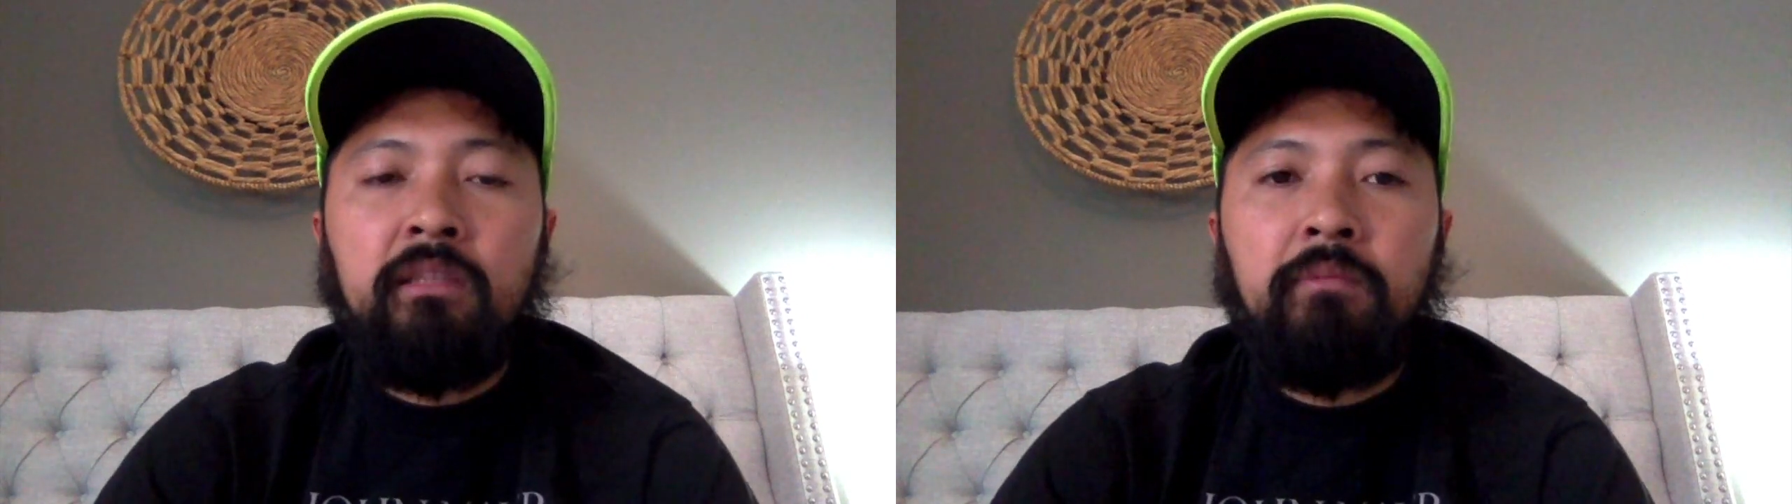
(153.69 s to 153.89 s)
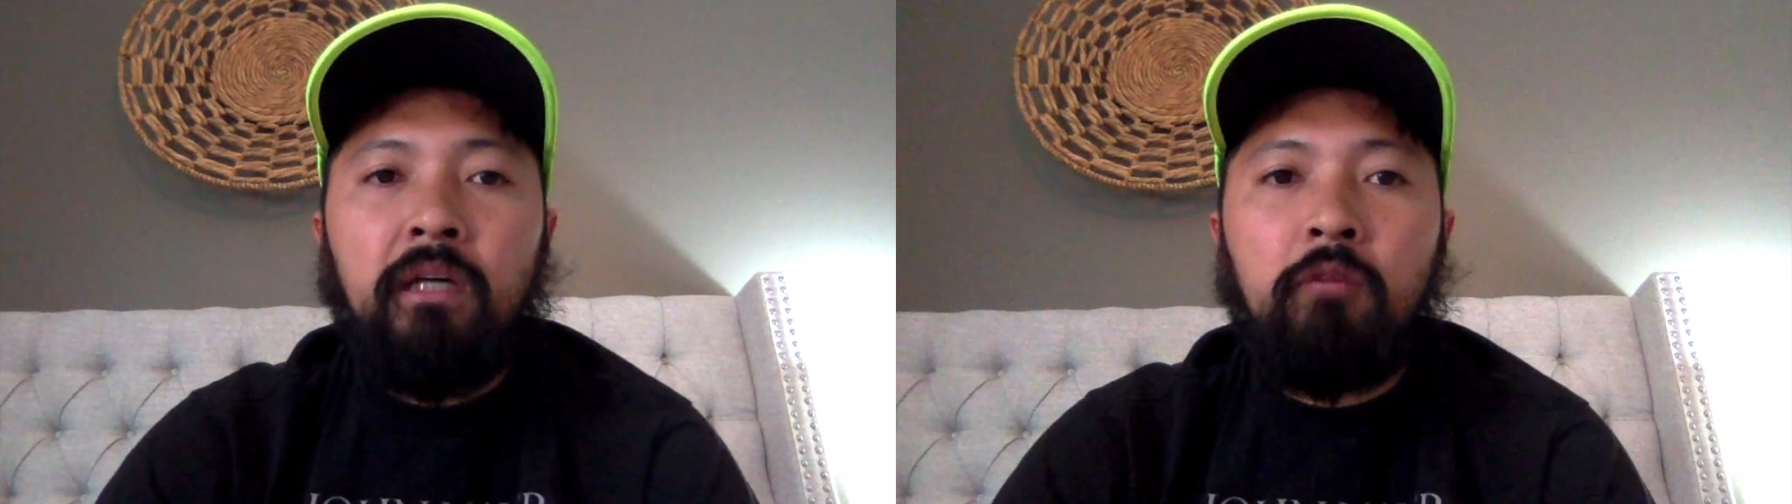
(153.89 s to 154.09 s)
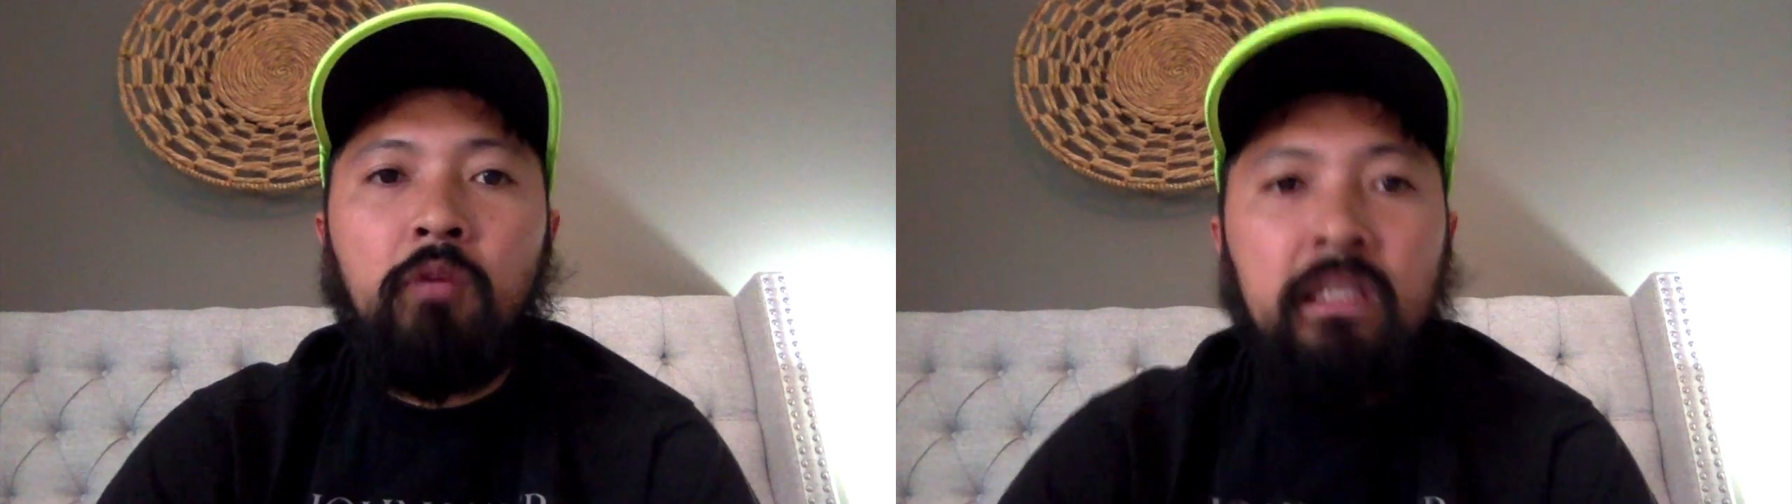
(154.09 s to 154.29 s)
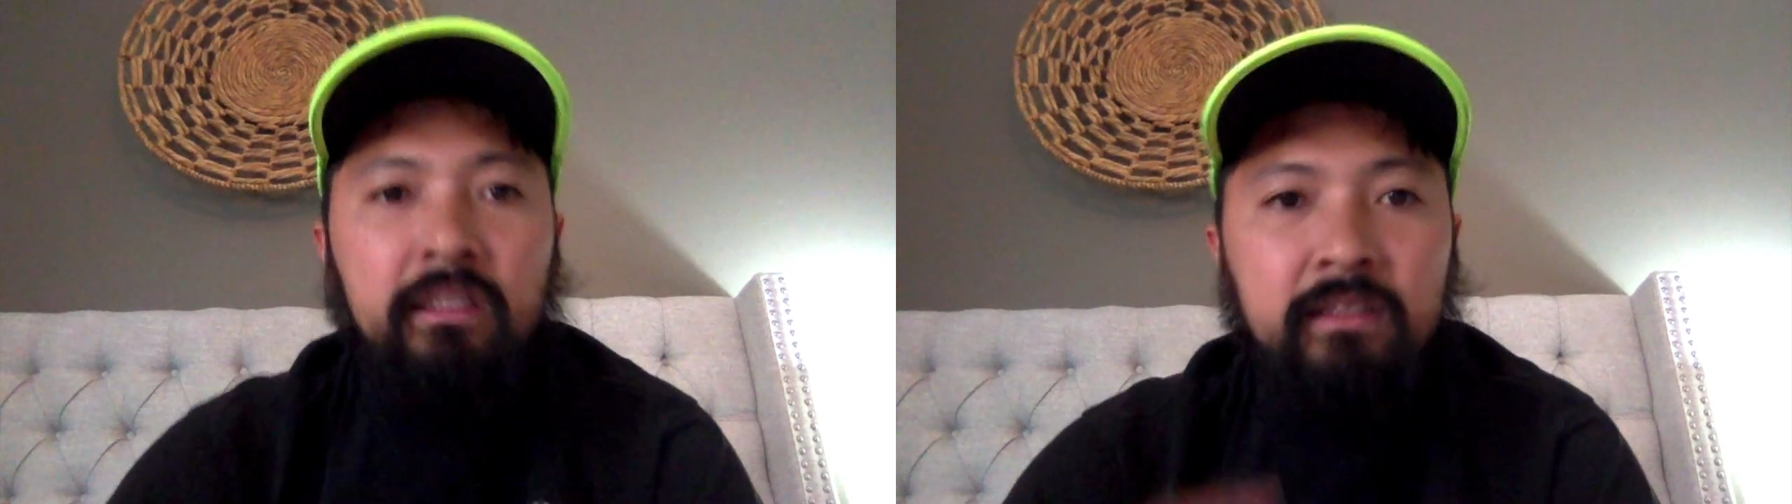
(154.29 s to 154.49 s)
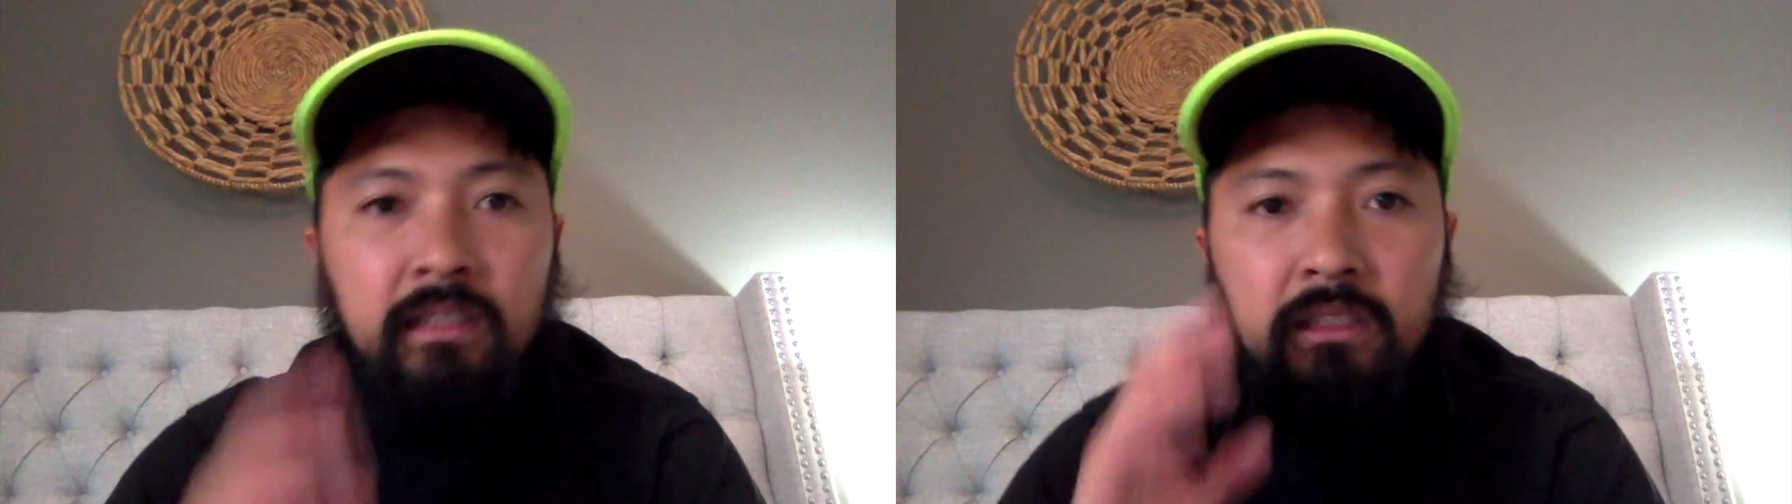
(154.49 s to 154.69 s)
about what he
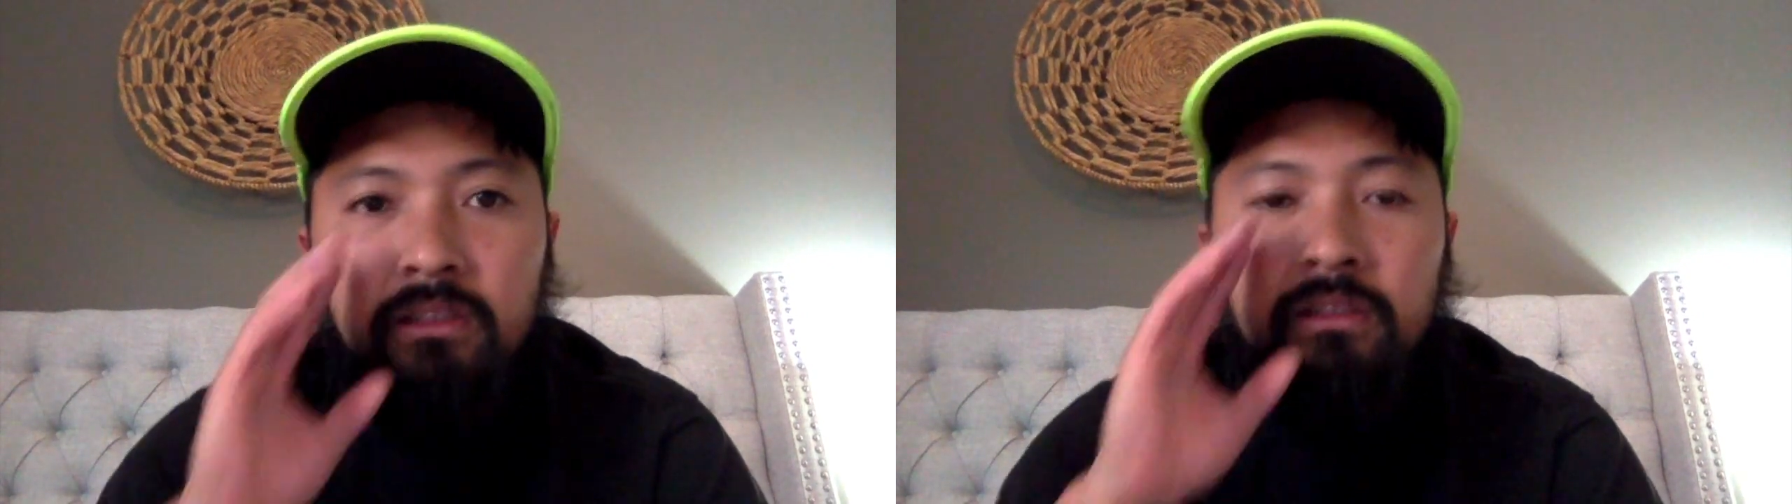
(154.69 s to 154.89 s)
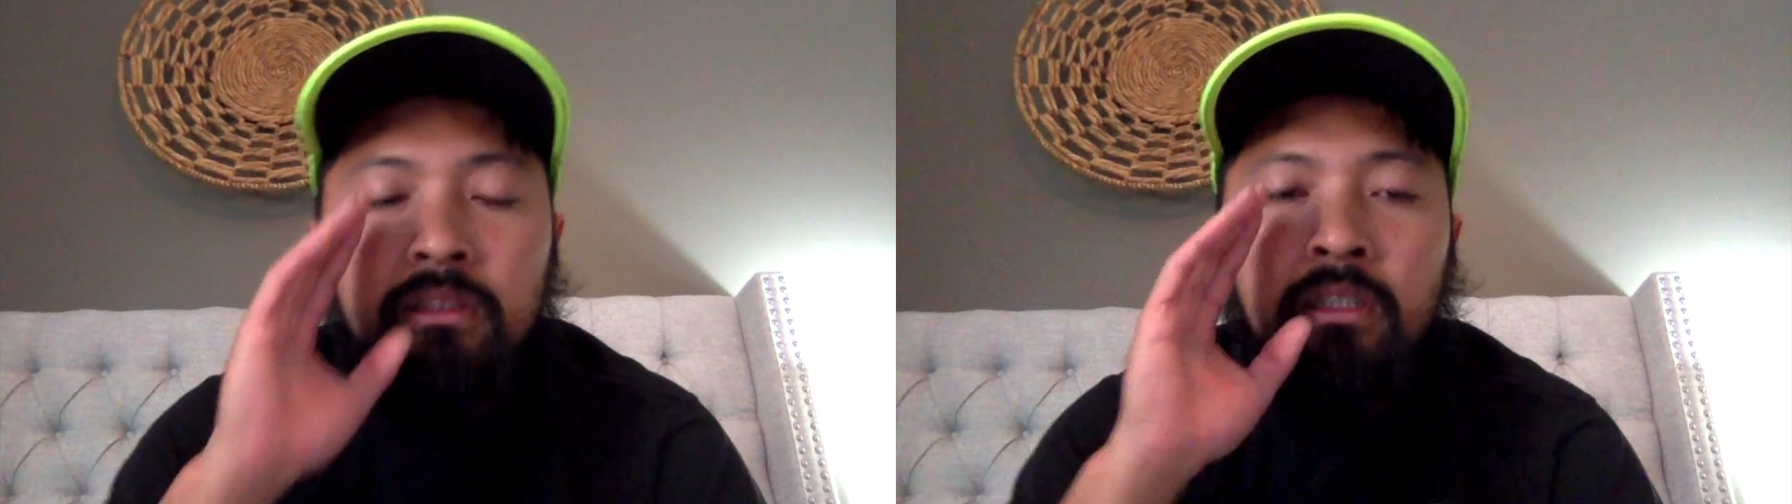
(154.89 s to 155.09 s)
sees